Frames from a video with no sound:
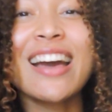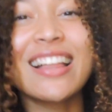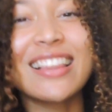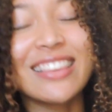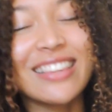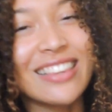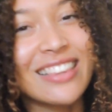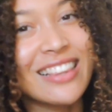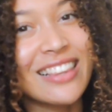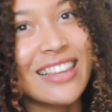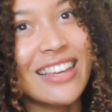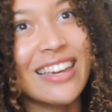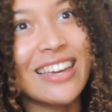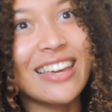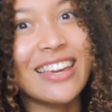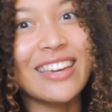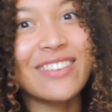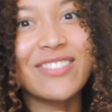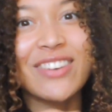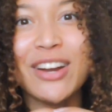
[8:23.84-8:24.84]

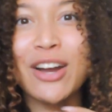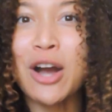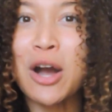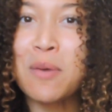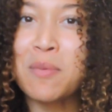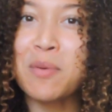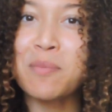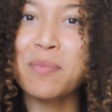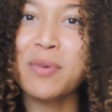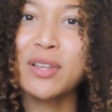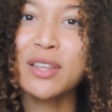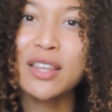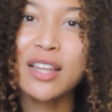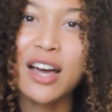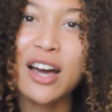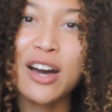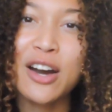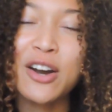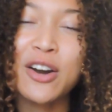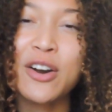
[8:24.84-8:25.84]
Leave a comment
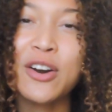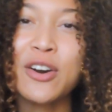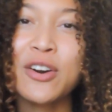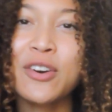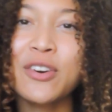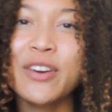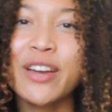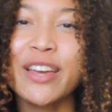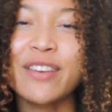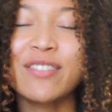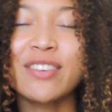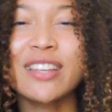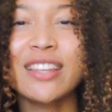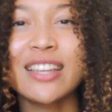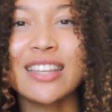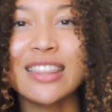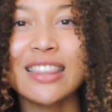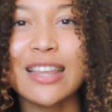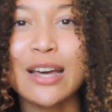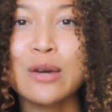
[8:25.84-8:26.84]
below, give it
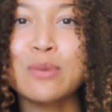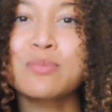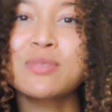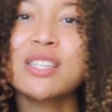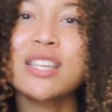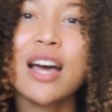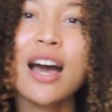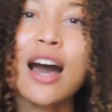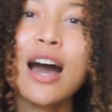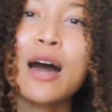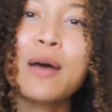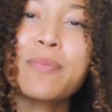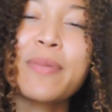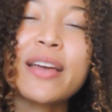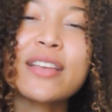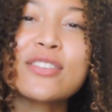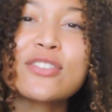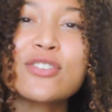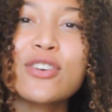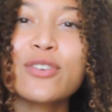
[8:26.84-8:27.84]
a thumbs up,
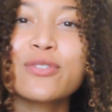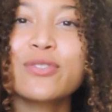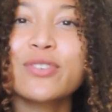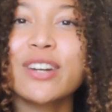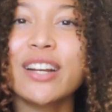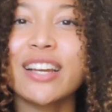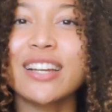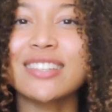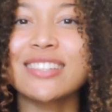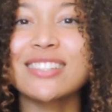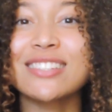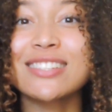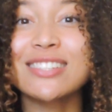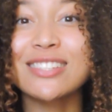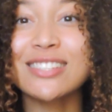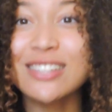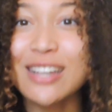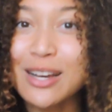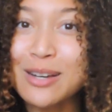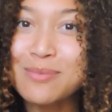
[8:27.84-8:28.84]
and don't forget to
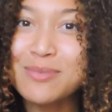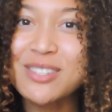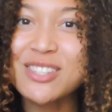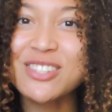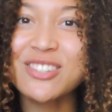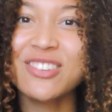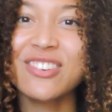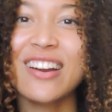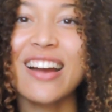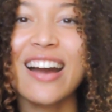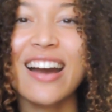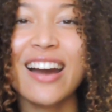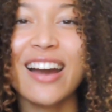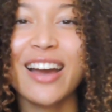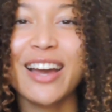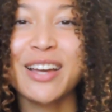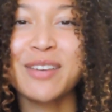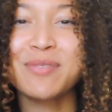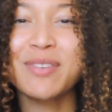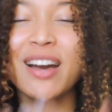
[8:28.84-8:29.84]

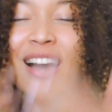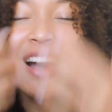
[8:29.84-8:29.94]
subscribe.